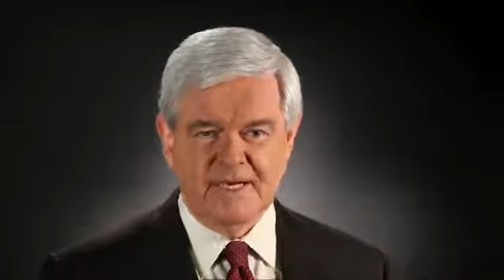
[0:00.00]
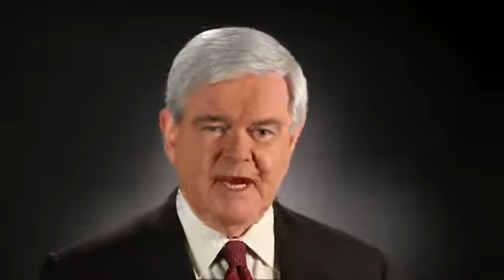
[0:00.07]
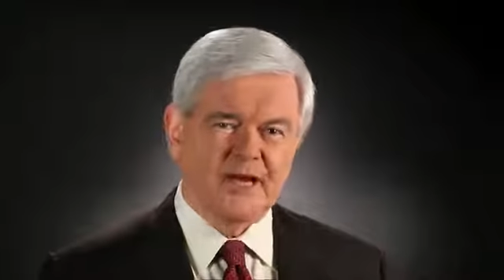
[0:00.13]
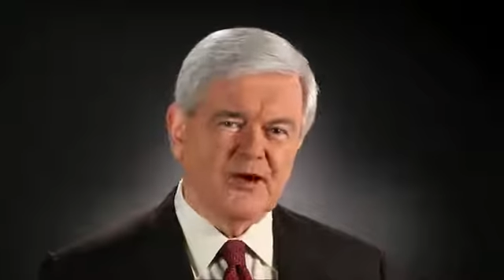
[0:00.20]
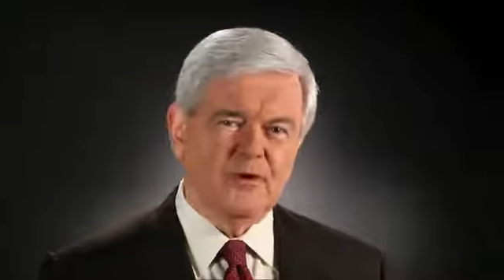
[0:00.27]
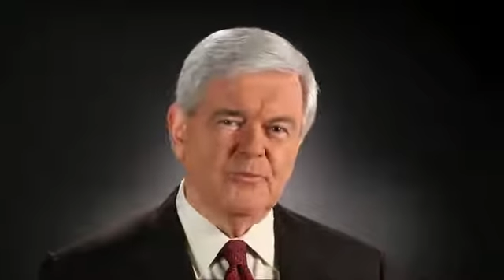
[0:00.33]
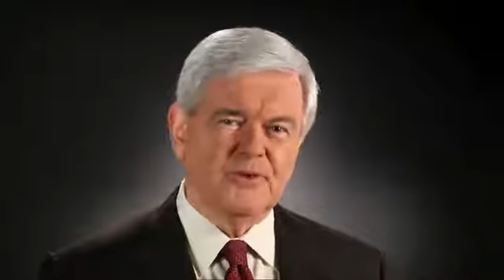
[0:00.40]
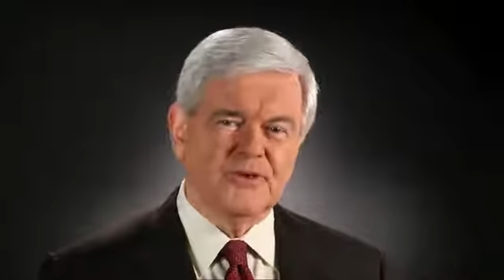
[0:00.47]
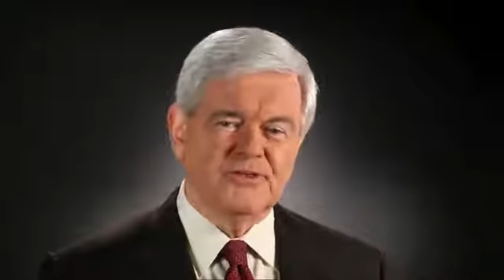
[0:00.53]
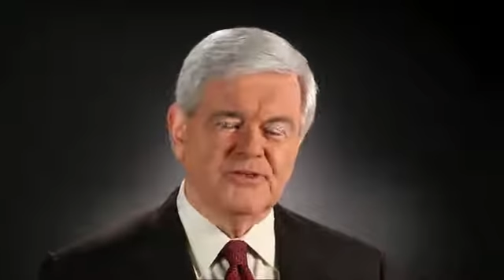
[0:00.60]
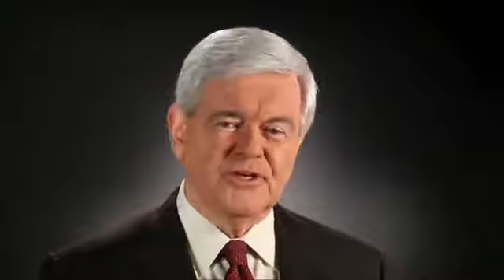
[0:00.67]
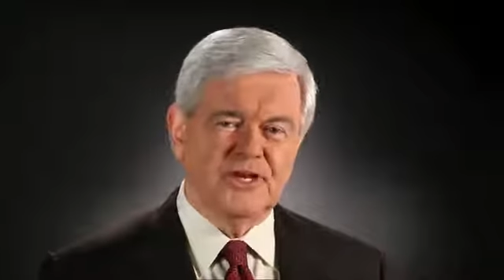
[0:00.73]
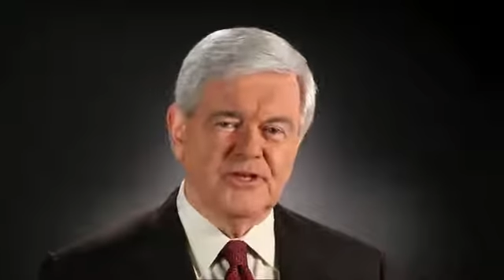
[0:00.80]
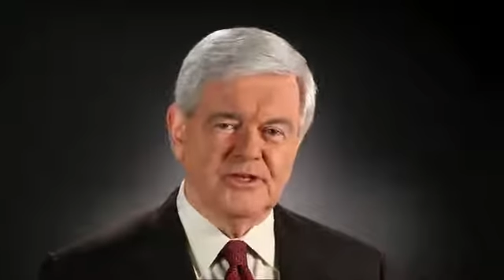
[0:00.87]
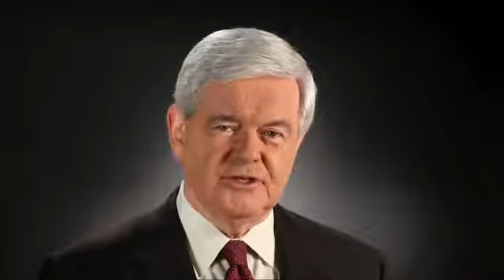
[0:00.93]
I hope you'll
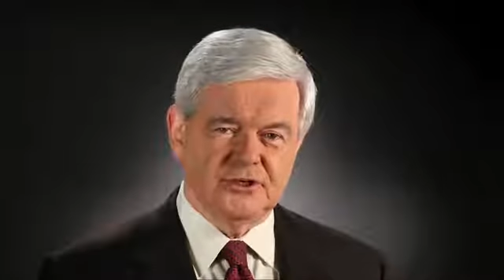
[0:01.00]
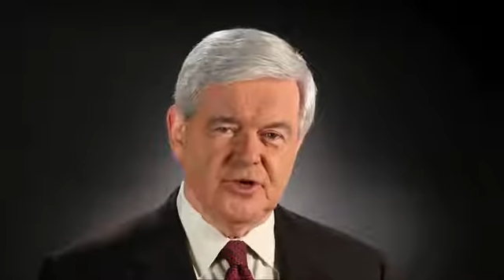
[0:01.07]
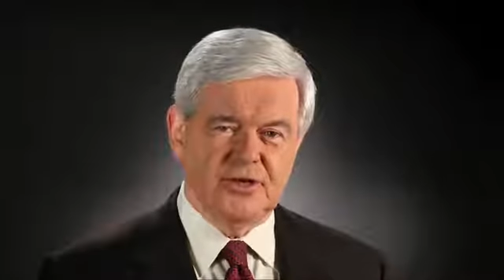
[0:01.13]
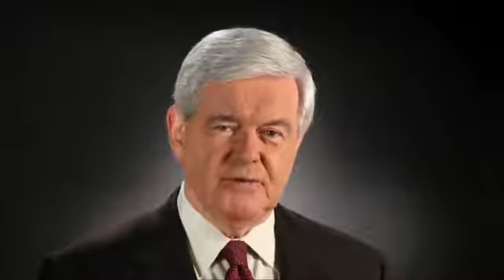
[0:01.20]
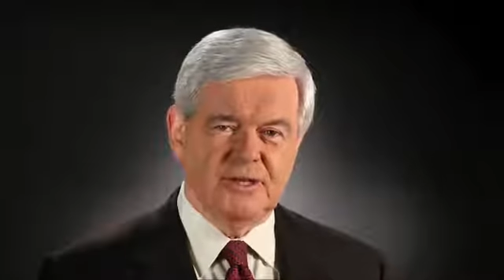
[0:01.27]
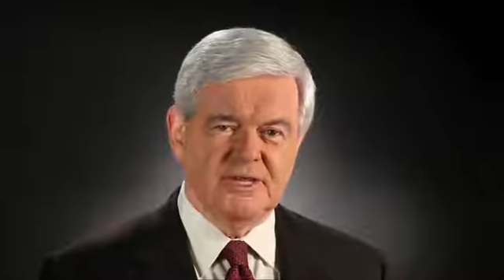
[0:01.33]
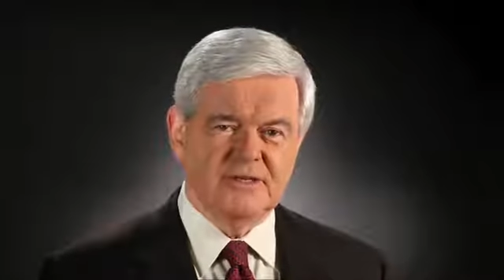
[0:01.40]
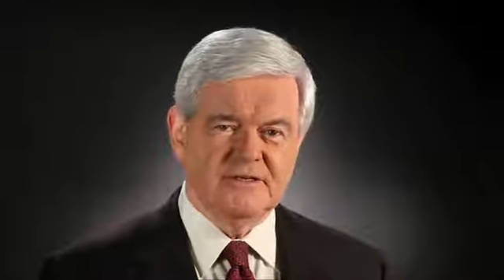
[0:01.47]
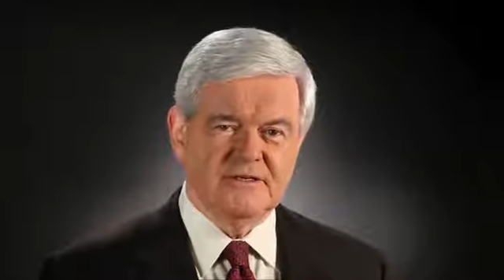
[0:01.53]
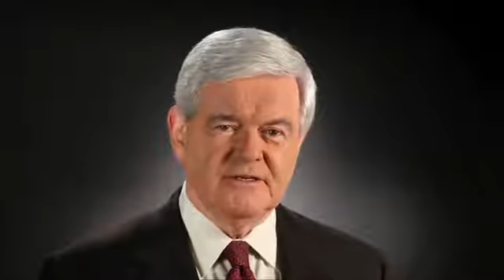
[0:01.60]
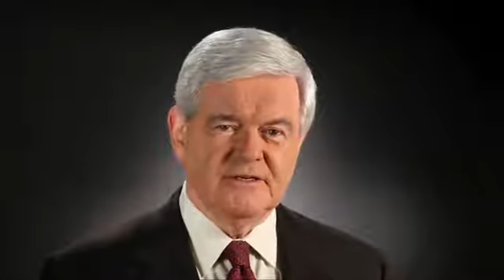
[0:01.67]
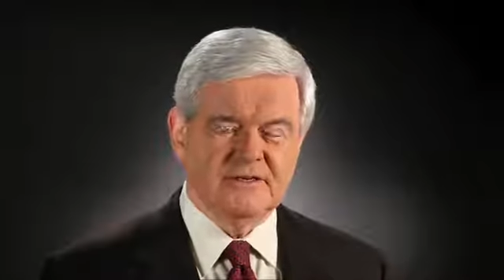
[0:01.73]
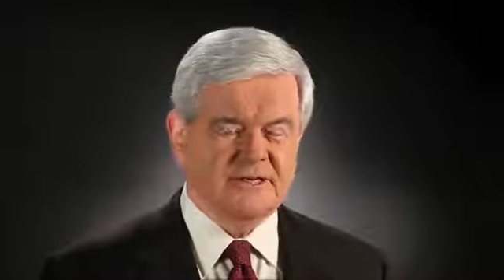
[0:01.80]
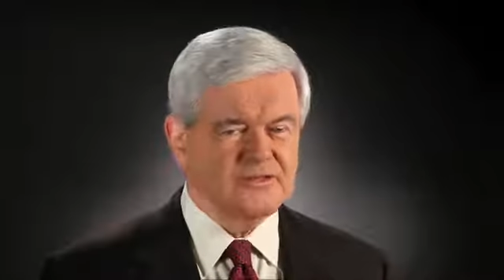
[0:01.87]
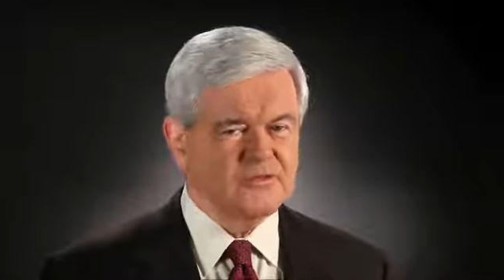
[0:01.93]
decide to join me.
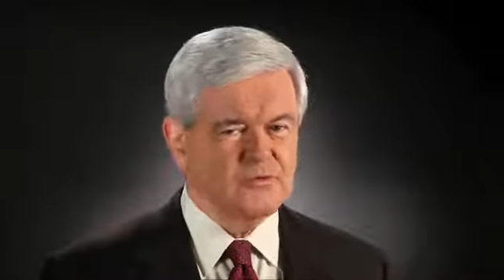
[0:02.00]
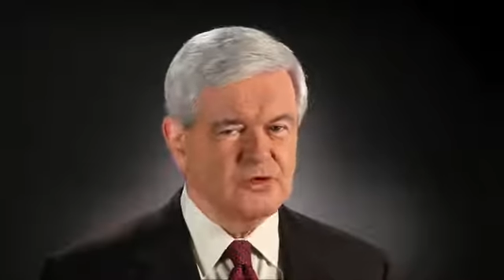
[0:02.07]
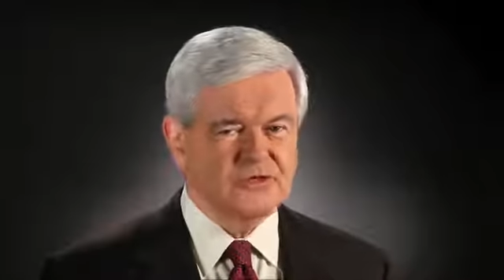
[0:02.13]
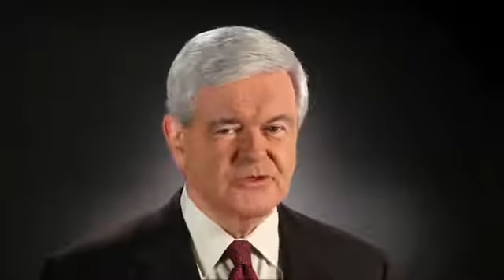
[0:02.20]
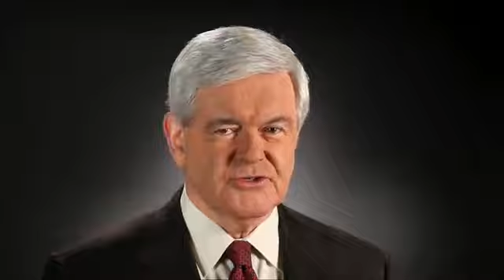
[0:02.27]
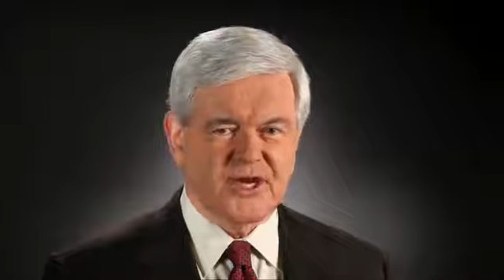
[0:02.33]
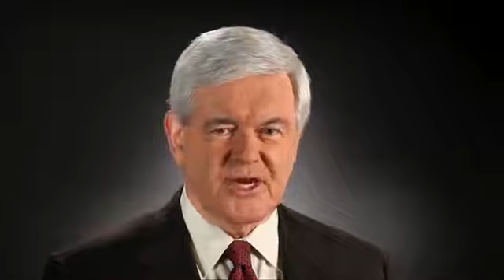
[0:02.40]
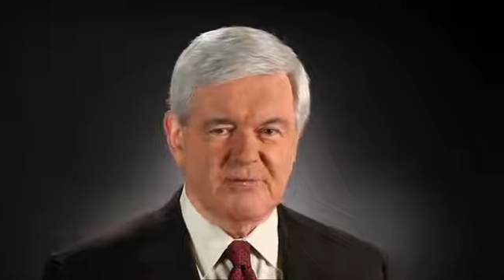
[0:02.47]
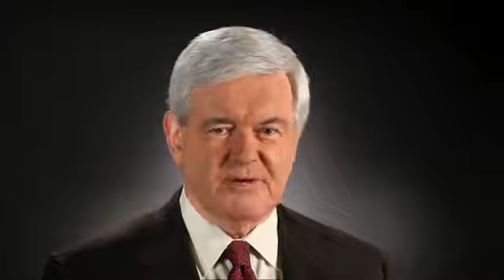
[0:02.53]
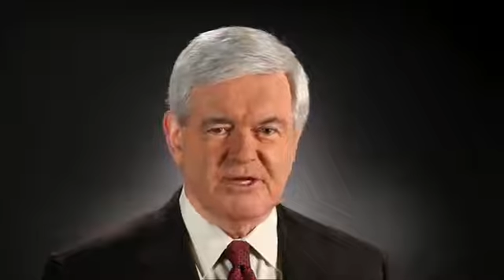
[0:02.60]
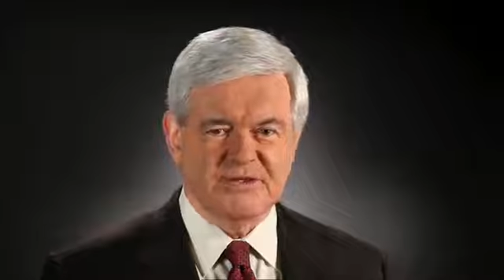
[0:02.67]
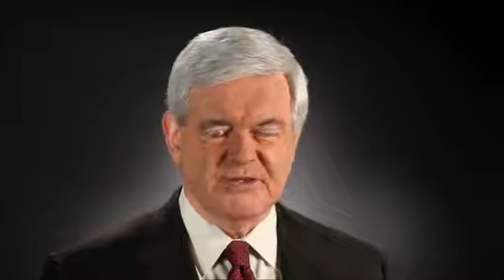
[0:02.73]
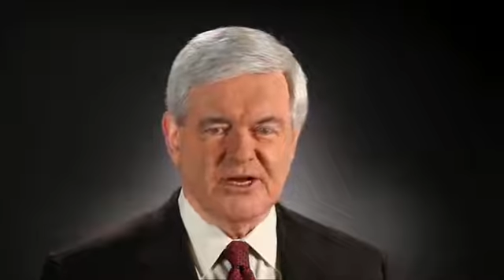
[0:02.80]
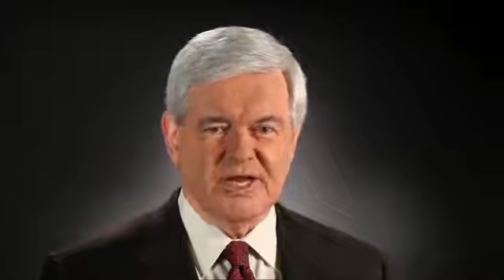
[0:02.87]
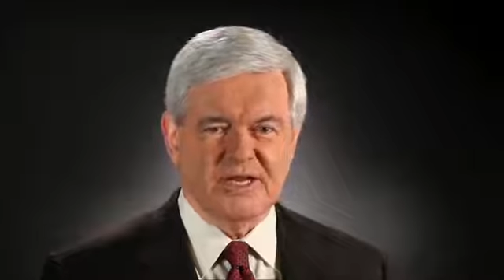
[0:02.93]
Let's work side by
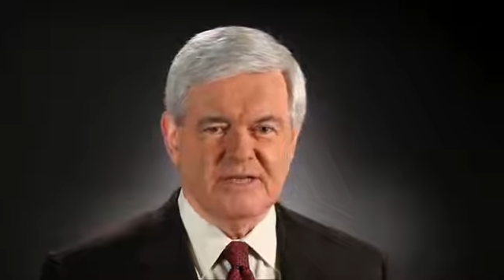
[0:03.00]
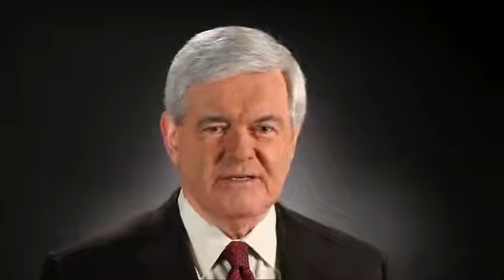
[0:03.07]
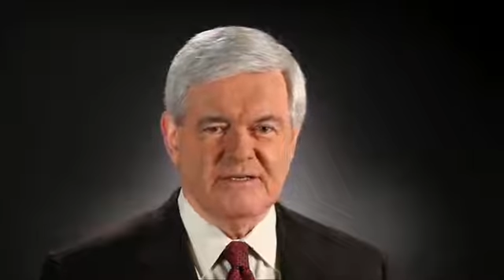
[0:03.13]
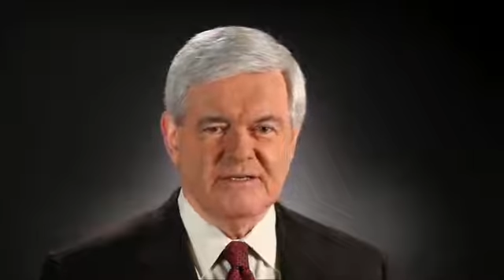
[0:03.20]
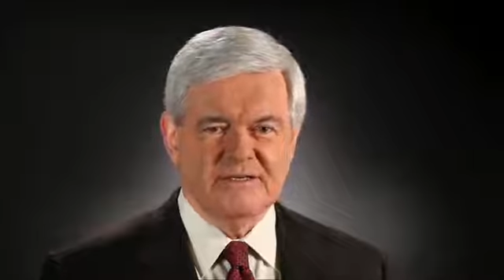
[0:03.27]
side.